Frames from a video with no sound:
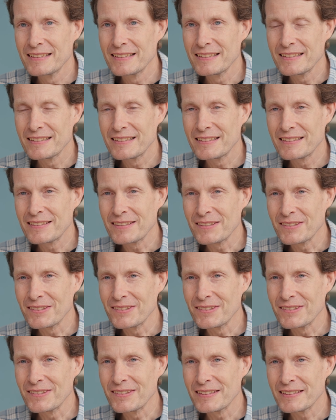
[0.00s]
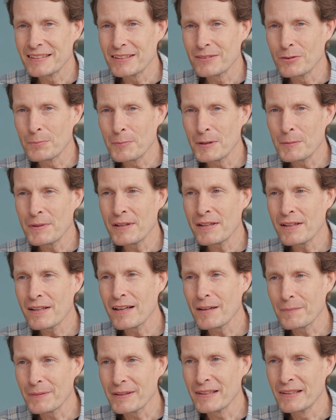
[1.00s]
So I said, well, meet me in the
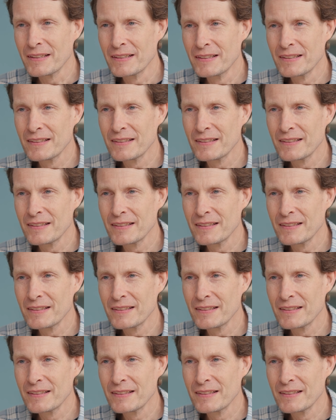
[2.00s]
lobby.